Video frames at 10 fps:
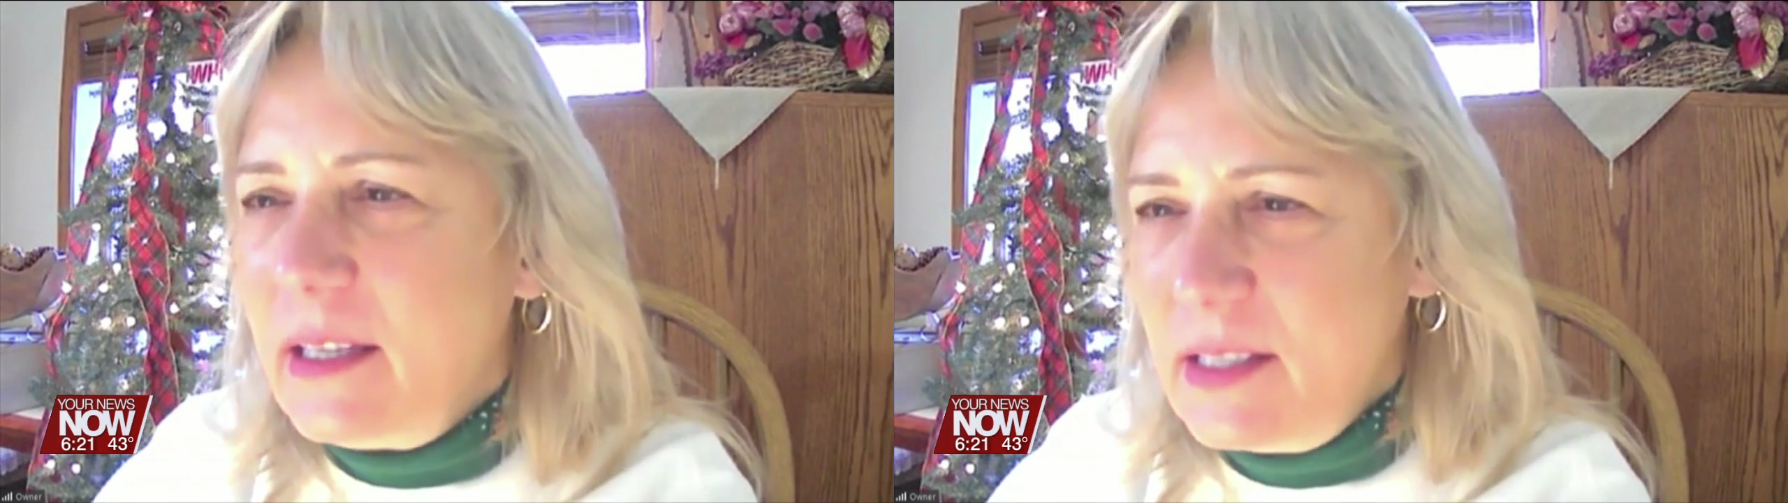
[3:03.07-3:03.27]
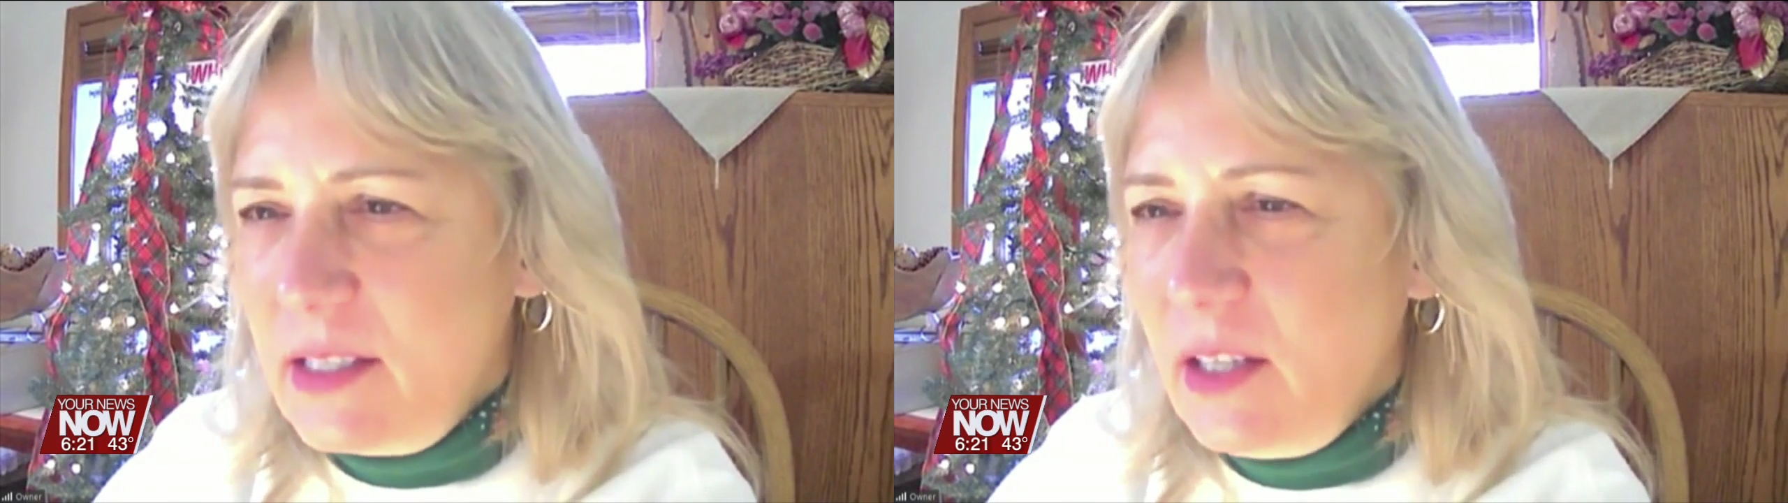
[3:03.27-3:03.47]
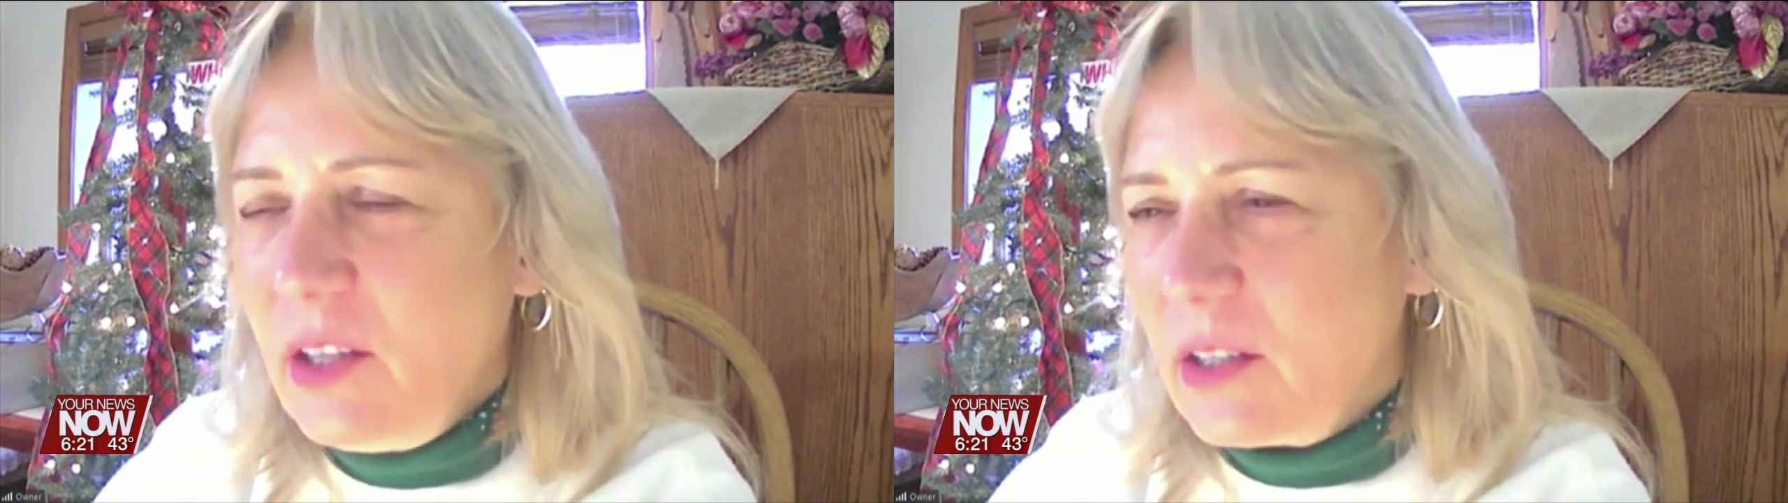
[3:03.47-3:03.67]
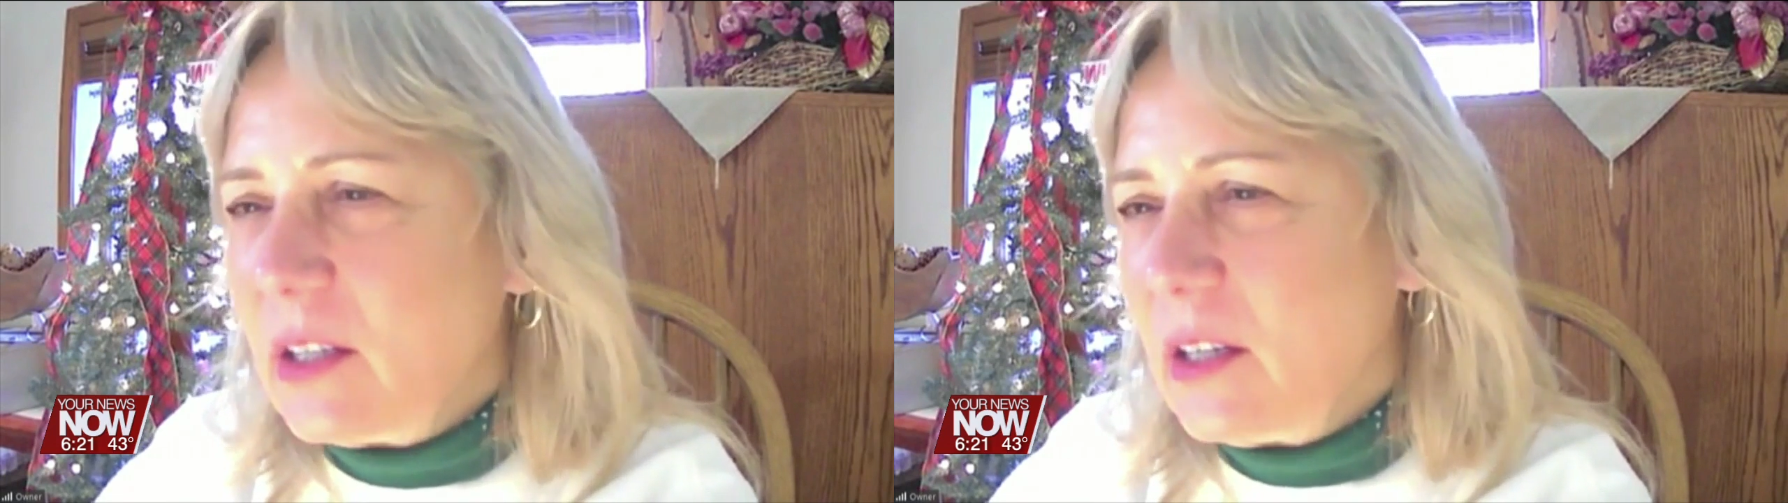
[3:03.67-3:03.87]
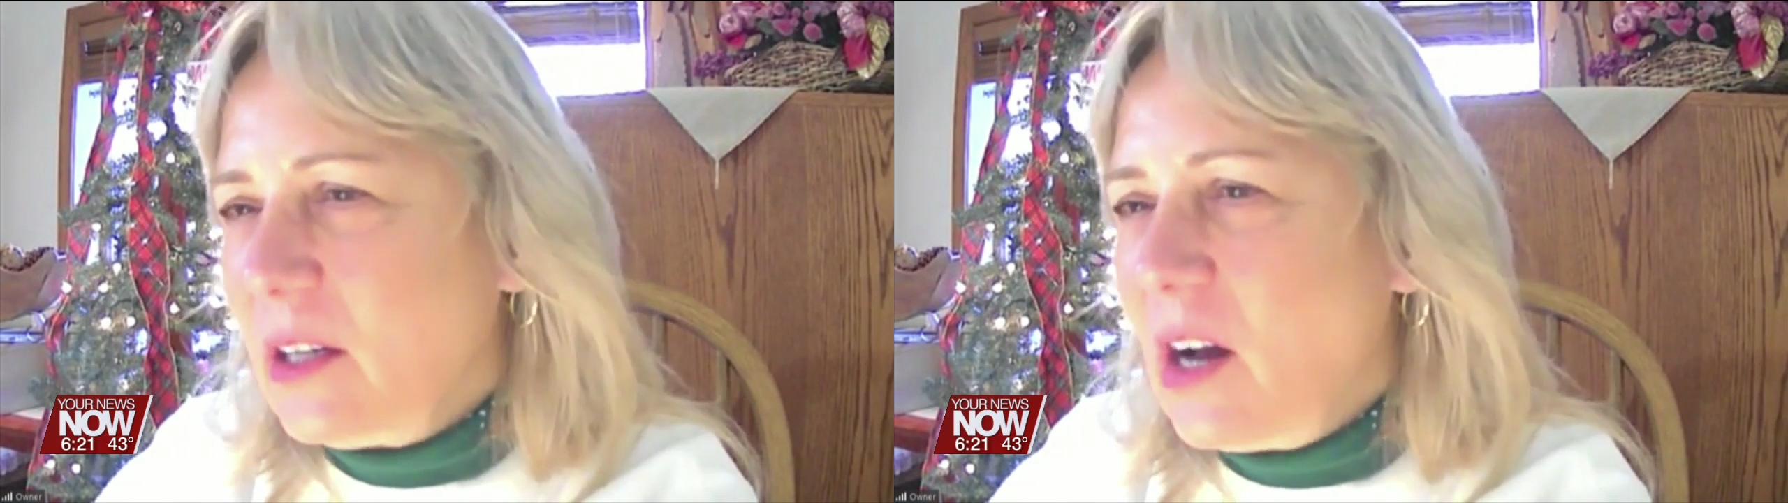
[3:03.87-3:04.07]
it's
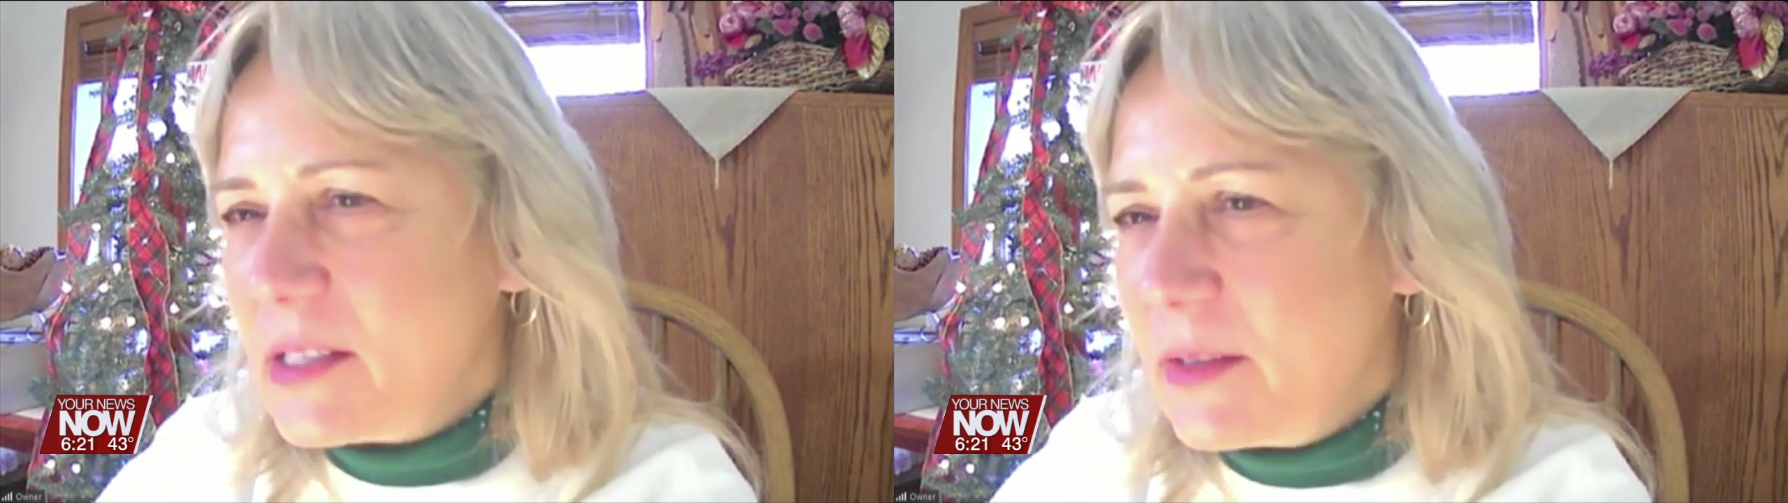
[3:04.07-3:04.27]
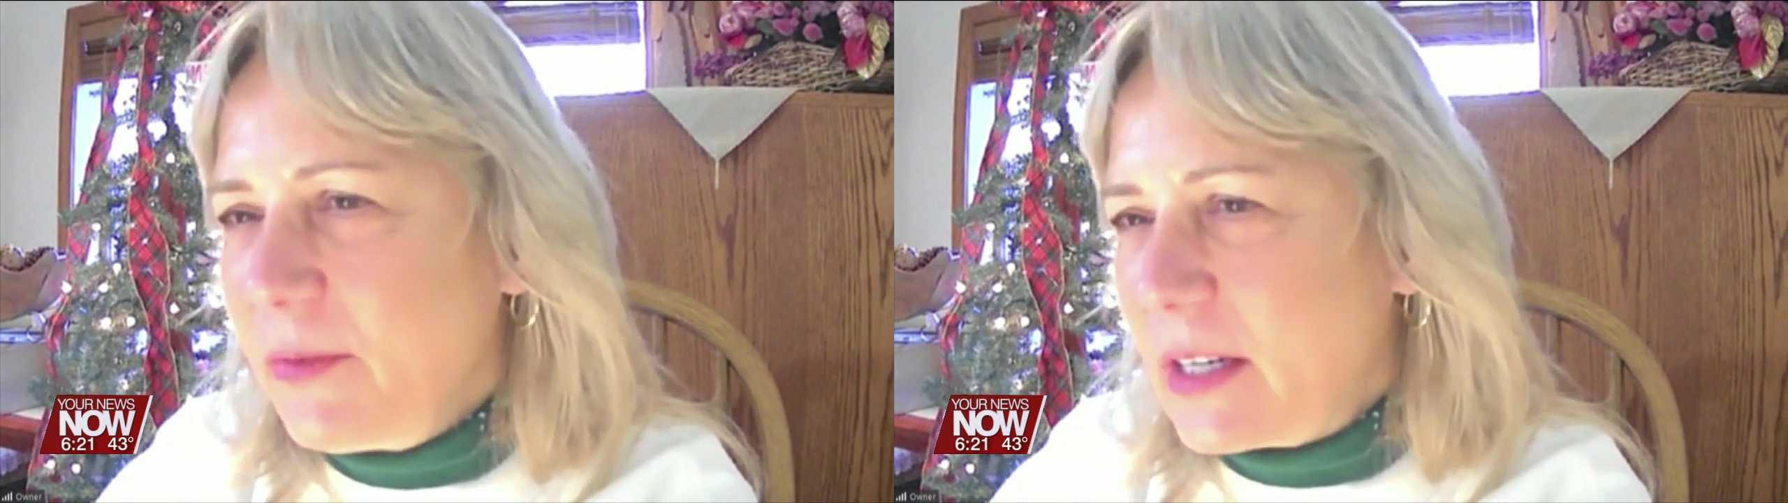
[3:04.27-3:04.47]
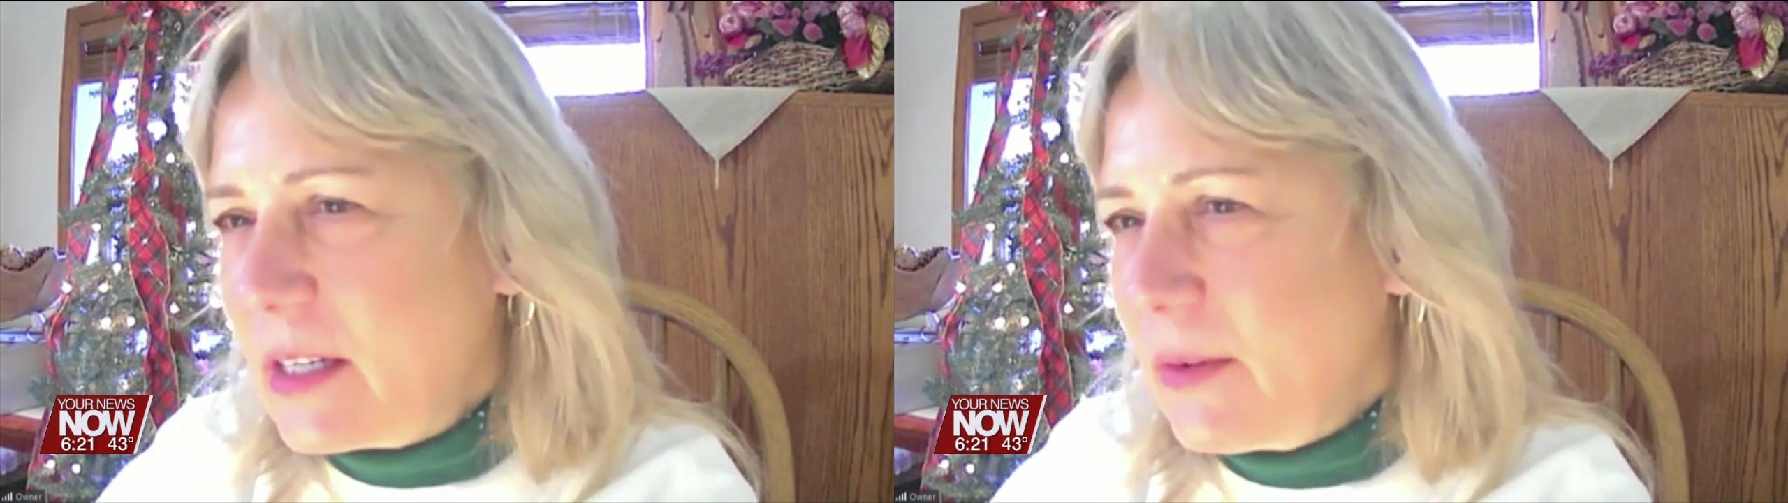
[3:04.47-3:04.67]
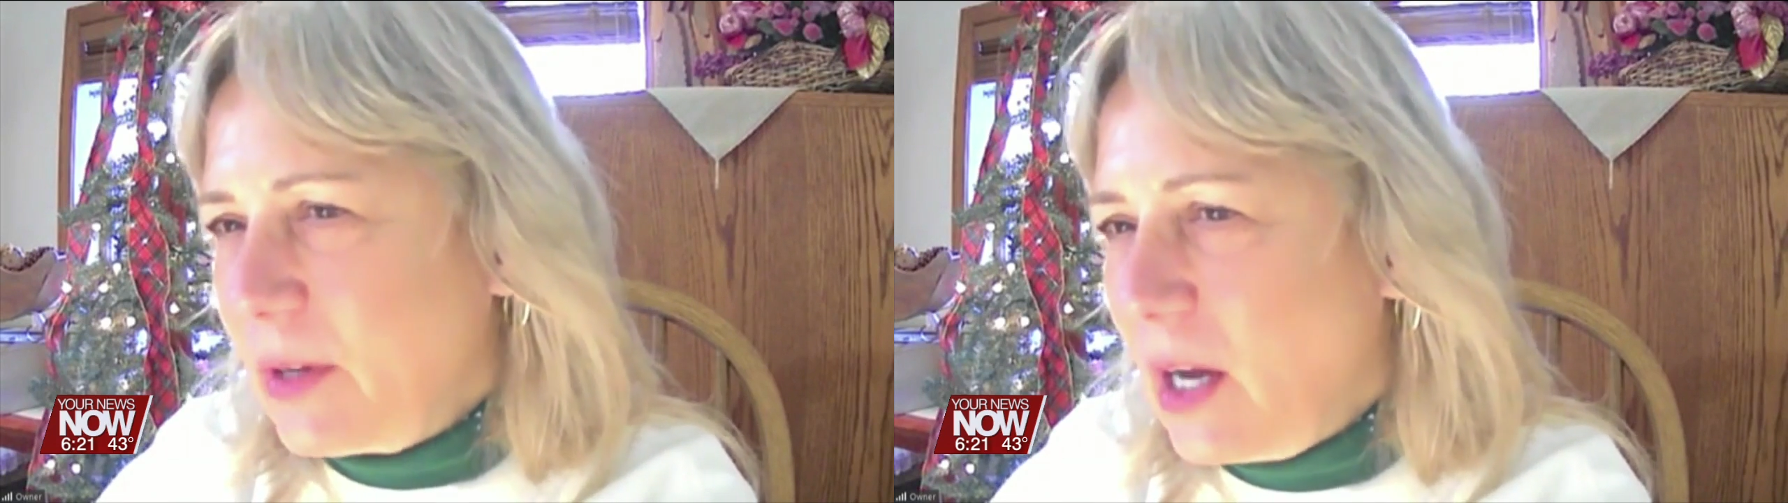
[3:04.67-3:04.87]
still cost effective